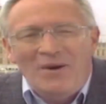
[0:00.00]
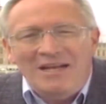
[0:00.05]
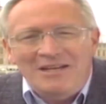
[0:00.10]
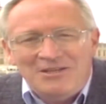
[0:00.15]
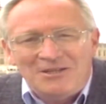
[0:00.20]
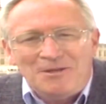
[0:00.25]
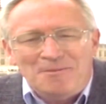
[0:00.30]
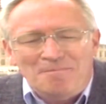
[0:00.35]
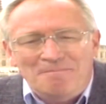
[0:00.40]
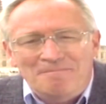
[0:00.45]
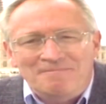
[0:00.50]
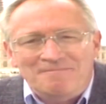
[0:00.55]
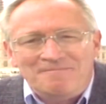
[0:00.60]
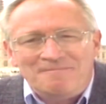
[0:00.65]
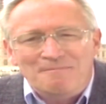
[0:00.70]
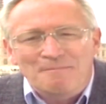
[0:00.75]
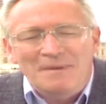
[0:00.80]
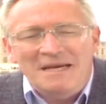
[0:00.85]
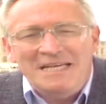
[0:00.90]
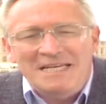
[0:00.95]
Welcome.
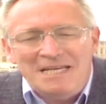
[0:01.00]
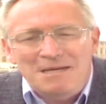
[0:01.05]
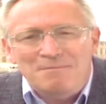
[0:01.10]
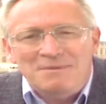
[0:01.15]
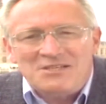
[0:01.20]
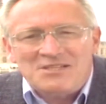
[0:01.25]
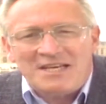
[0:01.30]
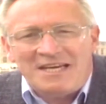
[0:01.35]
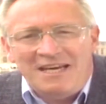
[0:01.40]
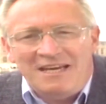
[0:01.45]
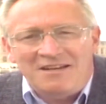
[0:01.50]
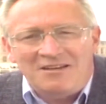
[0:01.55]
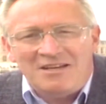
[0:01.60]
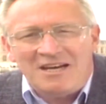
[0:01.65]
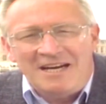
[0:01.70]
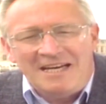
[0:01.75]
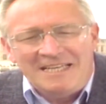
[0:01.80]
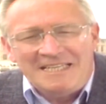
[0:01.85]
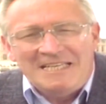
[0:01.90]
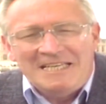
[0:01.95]
My name is Ken
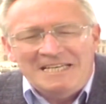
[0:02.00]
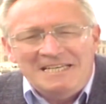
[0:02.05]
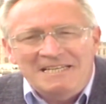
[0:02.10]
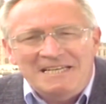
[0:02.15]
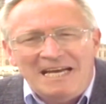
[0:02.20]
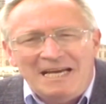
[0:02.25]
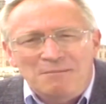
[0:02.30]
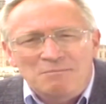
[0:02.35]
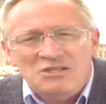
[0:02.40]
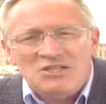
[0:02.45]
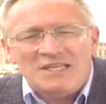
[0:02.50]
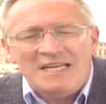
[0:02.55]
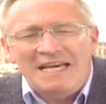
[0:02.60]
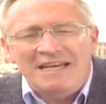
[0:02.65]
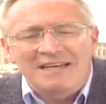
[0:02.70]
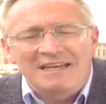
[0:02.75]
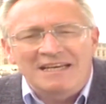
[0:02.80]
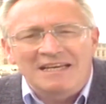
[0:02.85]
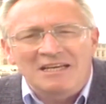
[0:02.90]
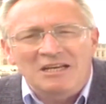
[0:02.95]
Conley. I'm
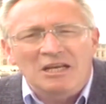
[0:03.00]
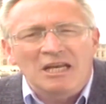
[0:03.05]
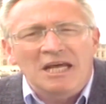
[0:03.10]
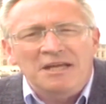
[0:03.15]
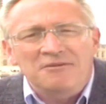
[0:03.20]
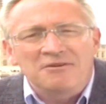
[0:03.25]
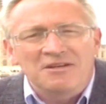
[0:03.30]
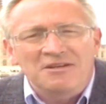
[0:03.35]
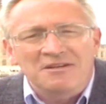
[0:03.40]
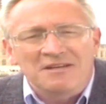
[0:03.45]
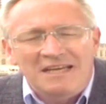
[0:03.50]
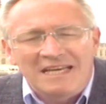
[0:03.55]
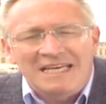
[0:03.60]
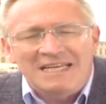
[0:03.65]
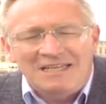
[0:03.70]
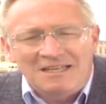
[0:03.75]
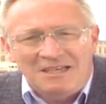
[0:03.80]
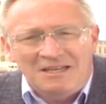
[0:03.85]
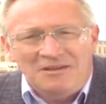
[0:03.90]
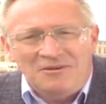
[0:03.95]
standing in London,
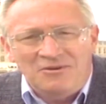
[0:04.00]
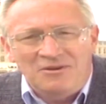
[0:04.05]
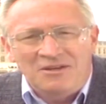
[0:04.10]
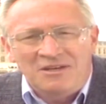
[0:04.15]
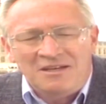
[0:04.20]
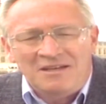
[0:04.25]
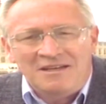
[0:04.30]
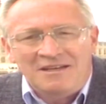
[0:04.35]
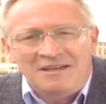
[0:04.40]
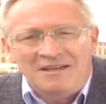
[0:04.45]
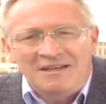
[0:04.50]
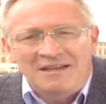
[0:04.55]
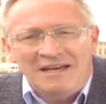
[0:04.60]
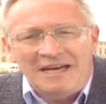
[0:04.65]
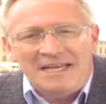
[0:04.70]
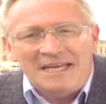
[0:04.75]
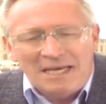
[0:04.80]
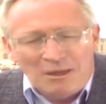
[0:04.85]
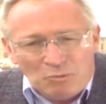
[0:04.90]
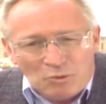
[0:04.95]
England,
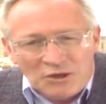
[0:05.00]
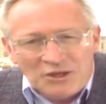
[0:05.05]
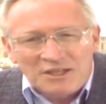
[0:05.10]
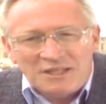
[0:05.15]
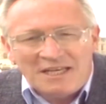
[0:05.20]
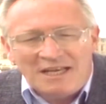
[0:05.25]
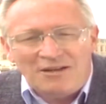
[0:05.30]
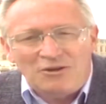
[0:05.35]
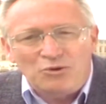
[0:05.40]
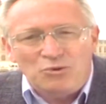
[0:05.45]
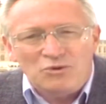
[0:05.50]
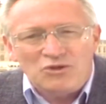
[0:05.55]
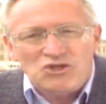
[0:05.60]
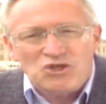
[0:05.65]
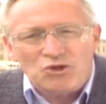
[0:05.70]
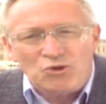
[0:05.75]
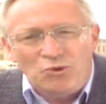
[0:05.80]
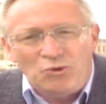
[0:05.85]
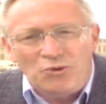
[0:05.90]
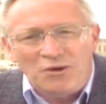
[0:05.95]
and I want to tell you a
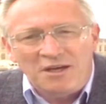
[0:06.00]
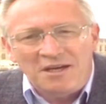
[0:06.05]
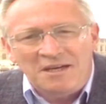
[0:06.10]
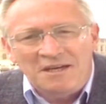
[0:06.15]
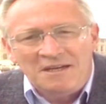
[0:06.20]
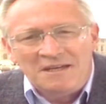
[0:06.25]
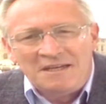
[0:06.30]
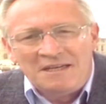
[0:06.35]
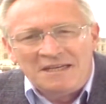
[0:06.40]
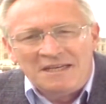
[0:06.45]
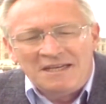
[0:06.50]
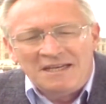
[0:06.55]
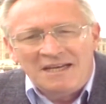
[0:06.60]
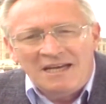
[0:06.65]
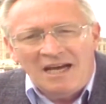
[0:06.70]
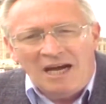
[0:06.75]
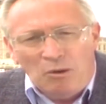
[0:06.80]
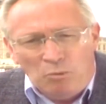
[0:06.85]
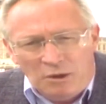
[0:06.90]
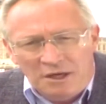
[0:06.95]
story.
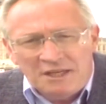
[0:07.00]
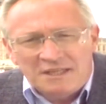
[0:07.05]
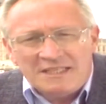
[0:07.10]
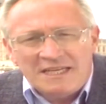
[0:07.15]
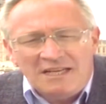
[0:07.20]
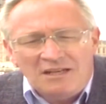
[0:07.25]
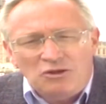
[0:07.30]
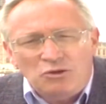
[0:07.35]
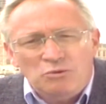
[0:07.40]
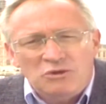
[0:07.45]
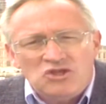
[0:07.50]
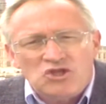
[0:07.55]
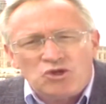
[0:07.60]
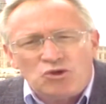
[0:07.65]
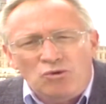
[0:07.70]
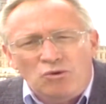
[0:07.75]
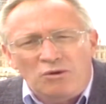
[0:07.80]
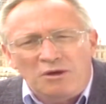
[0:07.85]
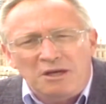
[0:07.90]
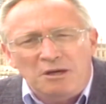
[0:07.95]
I want to tell you a
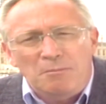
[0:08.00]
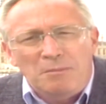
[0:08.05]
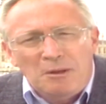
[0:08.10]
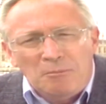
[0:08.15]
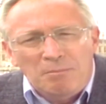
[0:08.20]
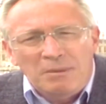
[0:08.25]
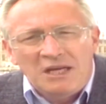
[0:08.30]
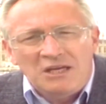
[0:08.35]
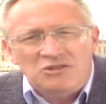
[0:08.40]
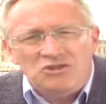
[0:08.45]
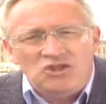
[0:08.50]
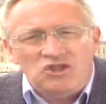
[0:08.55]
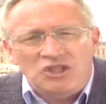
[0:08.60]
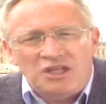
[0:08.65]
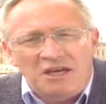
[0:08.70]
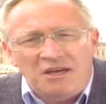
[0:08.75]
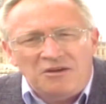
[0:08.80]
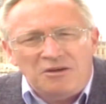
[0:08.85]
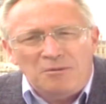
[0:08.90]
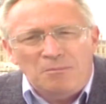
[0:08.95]
story about
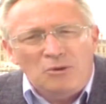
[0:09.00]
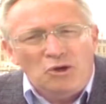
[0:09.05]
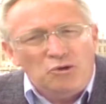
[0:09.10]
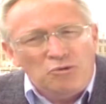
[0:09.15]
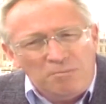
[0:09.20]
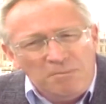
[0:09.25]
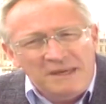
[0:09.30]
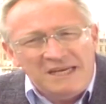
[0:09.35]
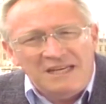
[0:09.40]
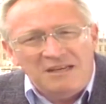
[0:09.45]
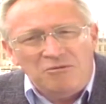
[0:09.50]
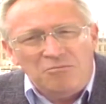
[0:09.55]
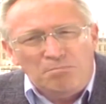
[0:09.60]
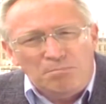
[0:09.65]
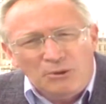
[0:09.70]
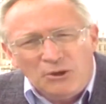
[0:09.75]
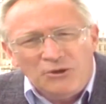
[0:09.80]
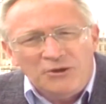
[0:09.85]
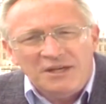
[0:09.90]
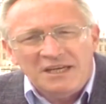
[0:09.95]
bloodshed, about
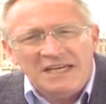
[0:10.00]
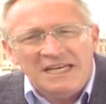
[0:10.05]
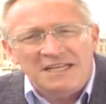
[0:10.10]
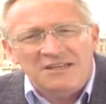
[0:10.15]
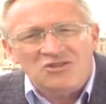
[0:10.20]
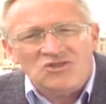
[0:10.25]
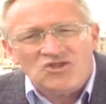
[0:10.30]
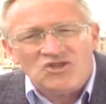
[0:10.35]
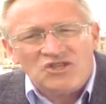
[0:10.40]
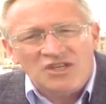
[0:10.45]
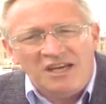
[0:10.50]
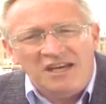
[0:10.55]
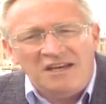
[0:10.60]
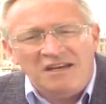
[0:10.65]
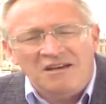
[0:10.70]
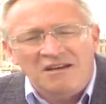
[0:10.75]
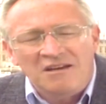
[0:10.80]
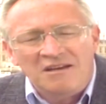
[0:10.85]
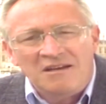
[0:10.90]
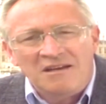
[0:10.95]
men burning at a
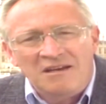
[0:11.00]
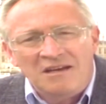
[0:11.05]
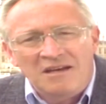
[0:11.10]
stake,